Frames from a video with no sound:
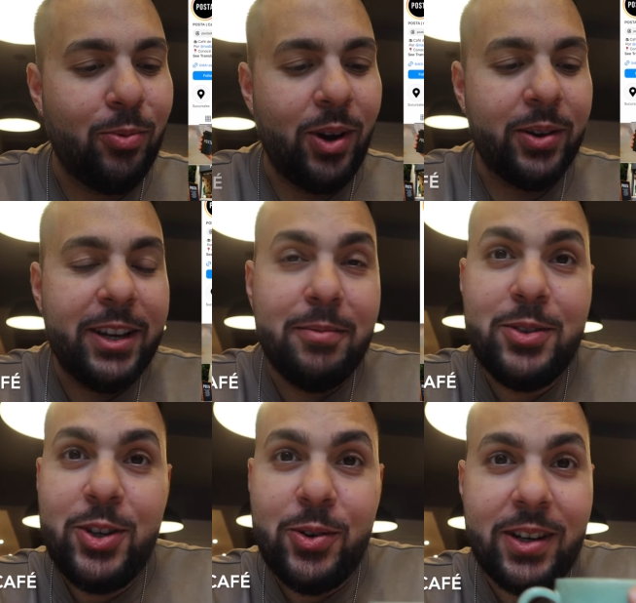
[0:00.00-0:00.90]
Welcome
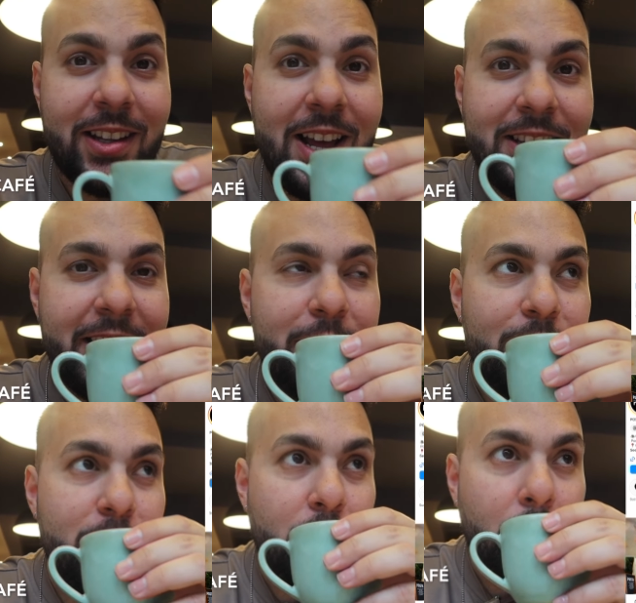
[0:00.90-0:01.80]
to A Lot
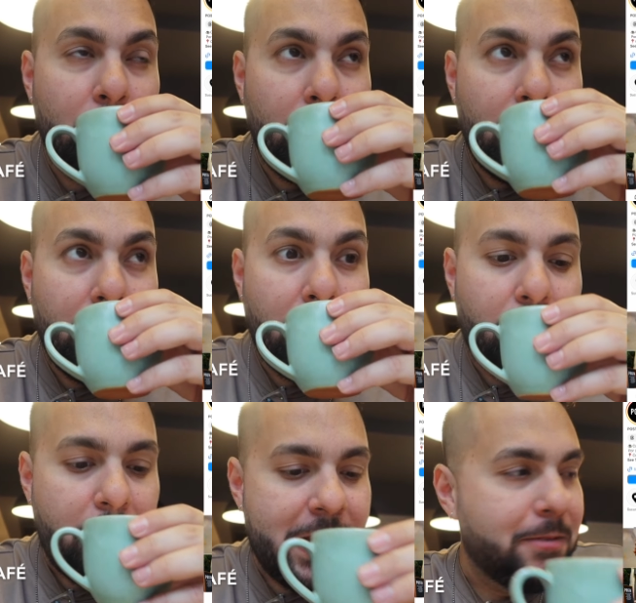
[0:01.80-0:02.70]

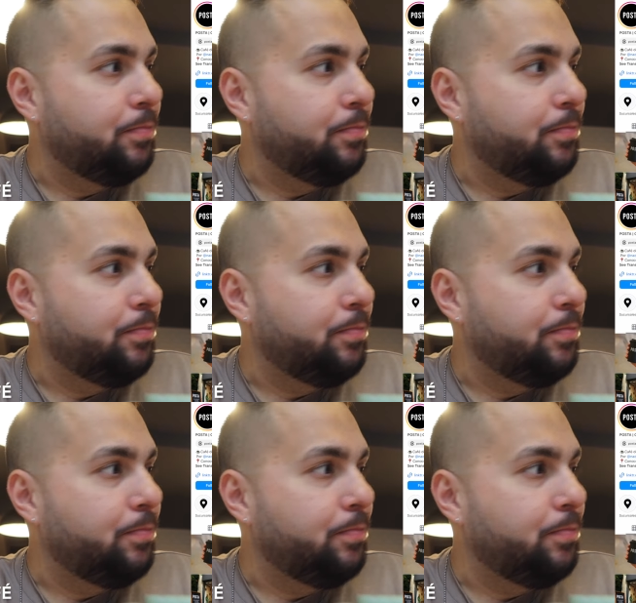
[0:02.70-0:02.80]
Later.